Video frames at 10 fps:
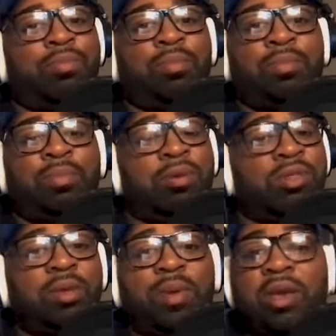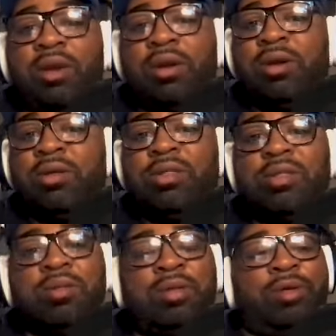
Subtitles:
music makers,